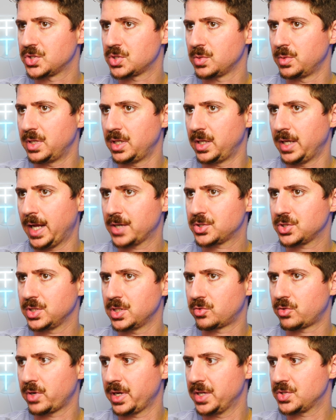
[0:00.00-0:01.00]
So it actually
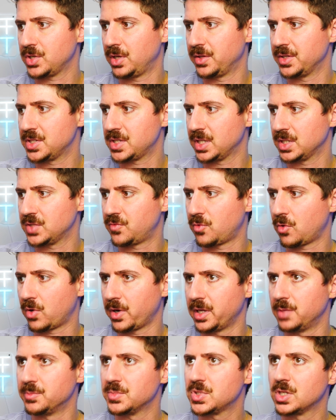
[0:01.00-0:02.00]
creates all these things for
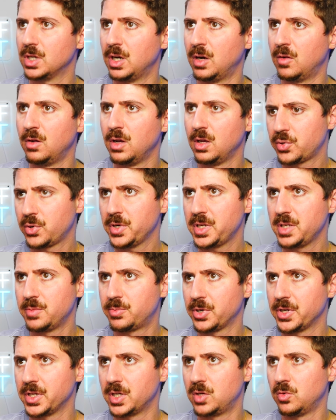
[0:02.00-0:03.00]
him. So
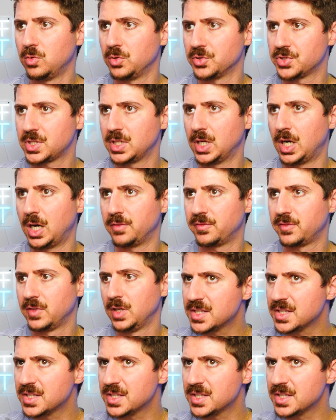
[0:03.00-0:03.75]
pretty cool stuff.